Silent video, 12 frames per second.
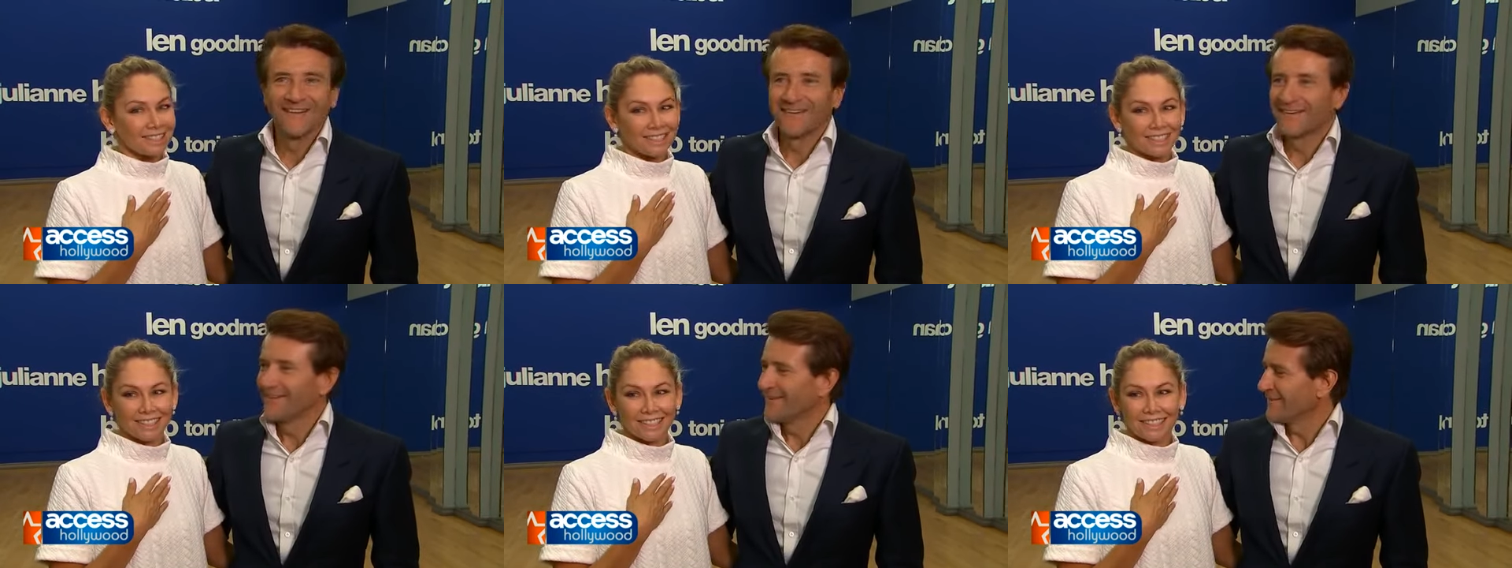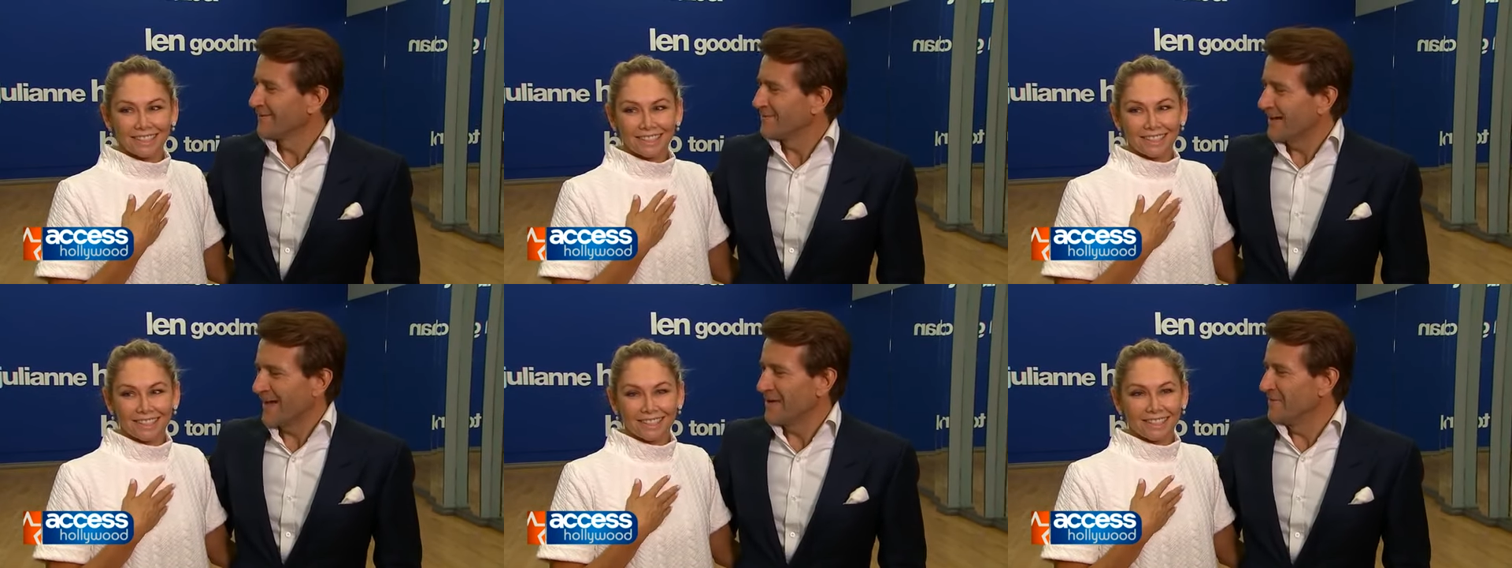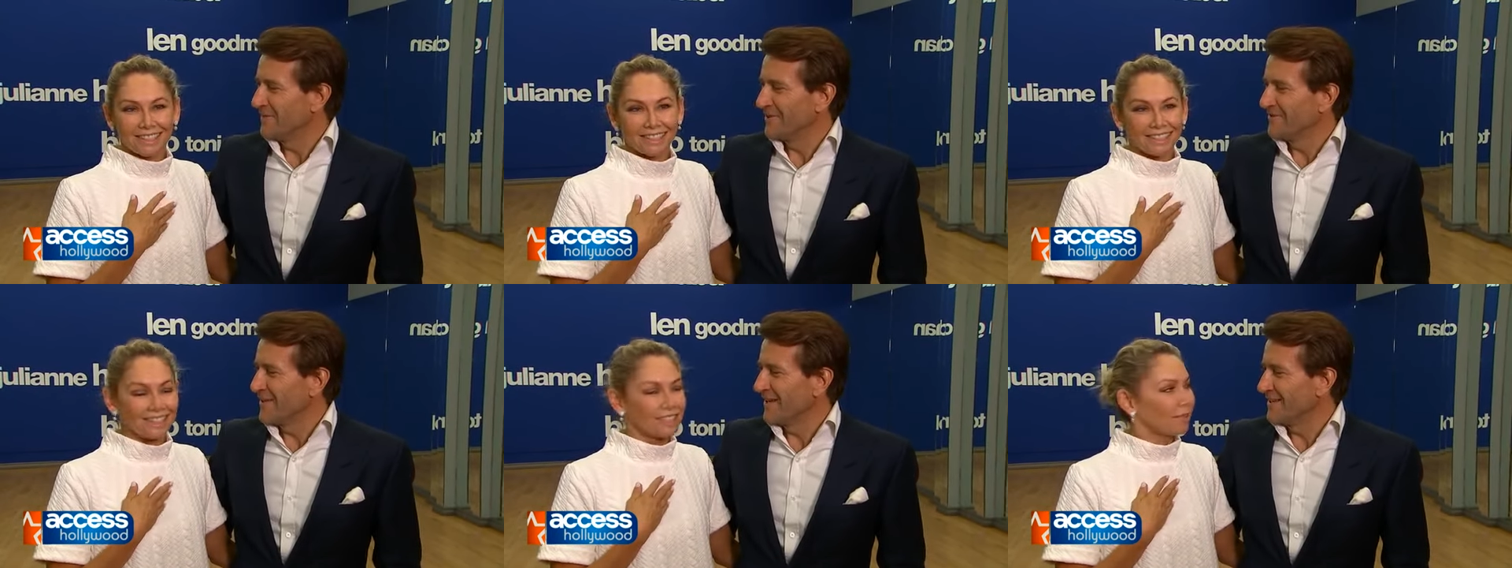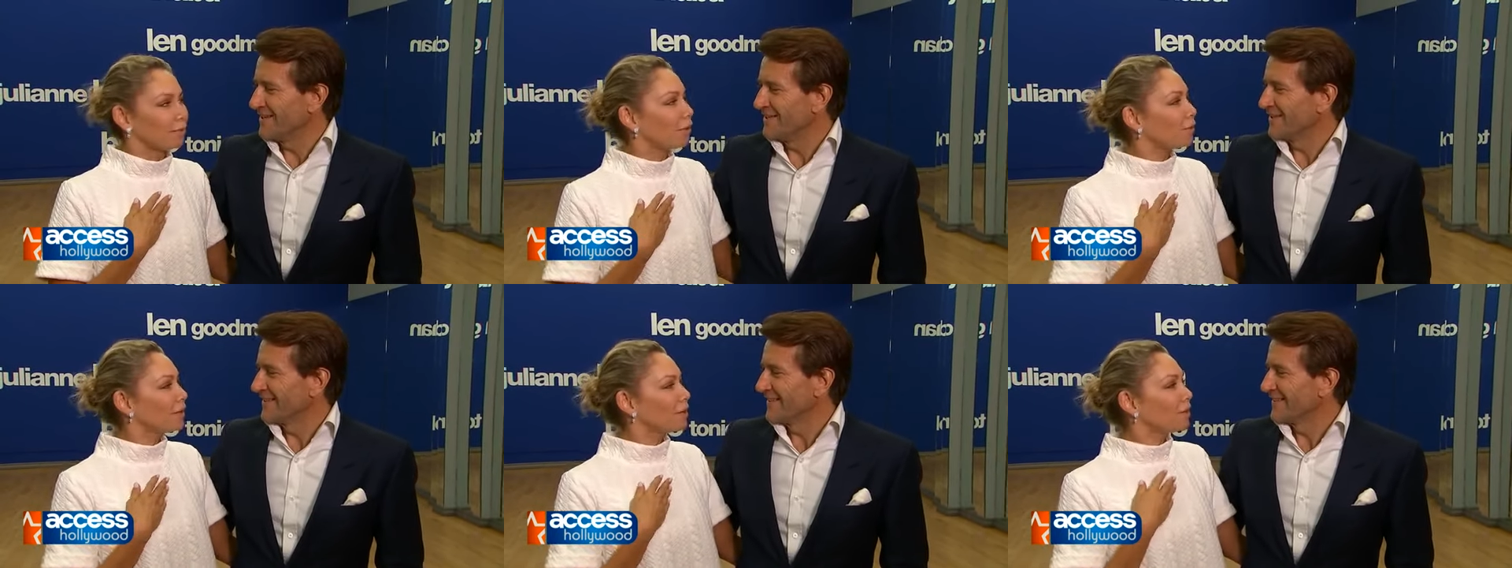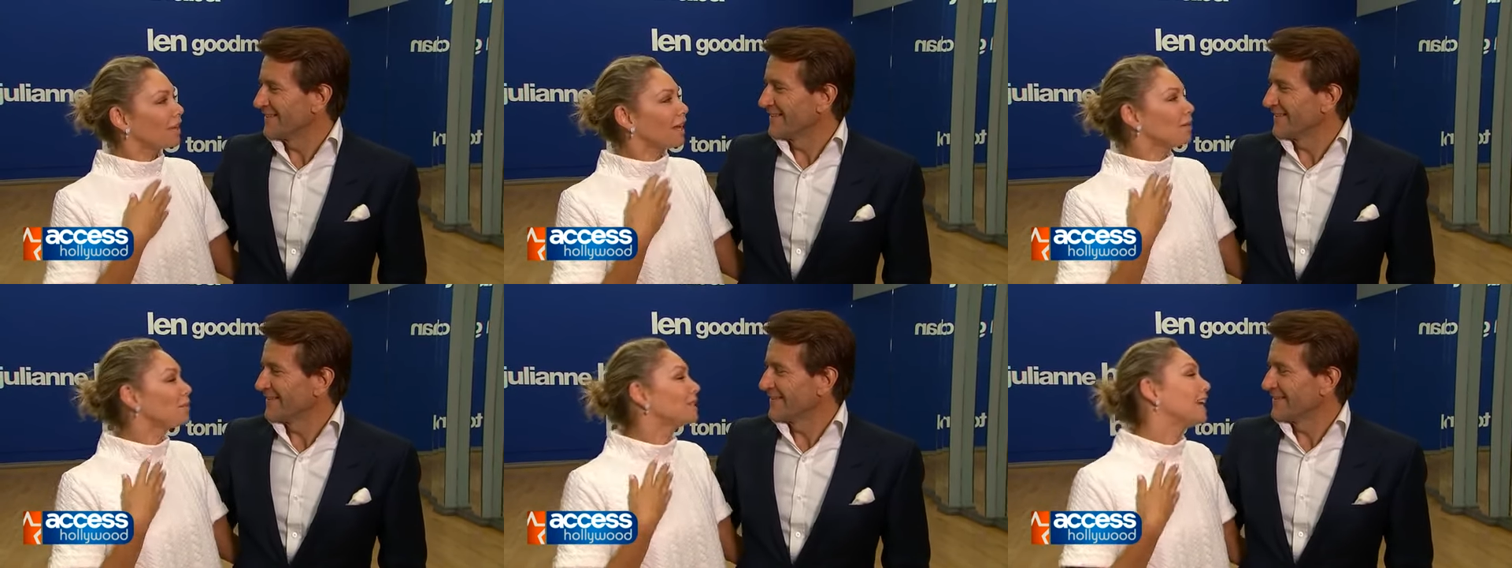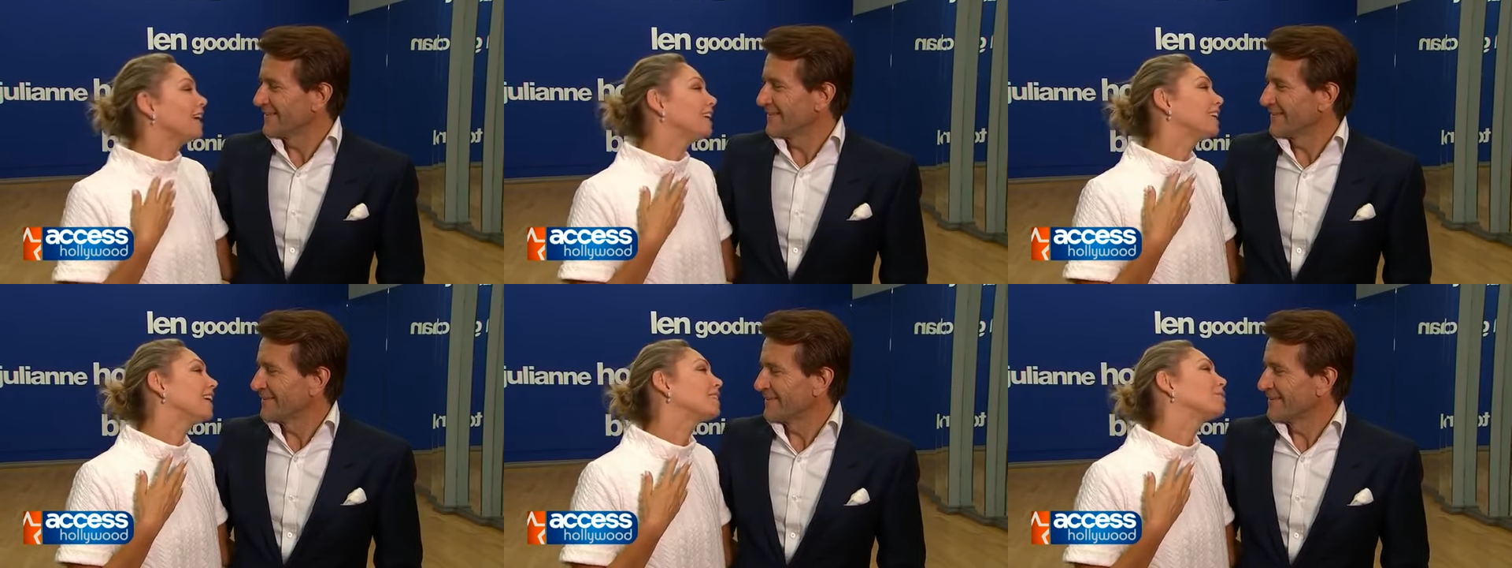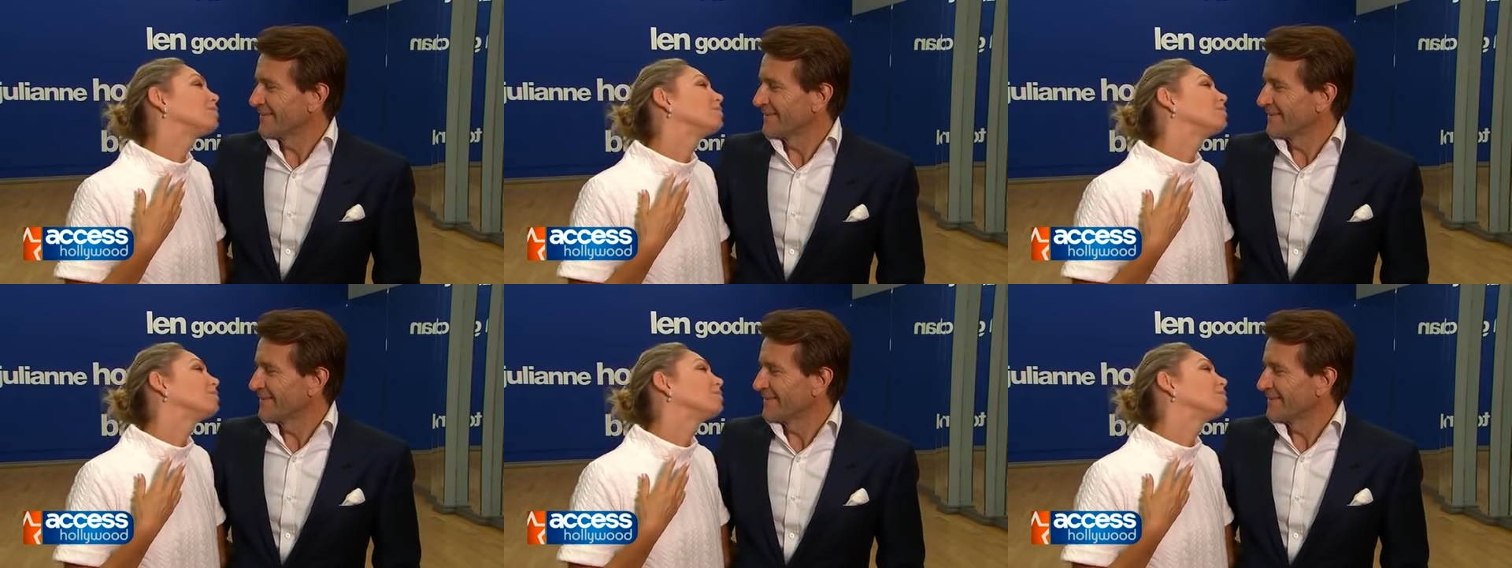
Speaker 1: that. I don't believe that either. Well, we
Speaker 2: could like pretend like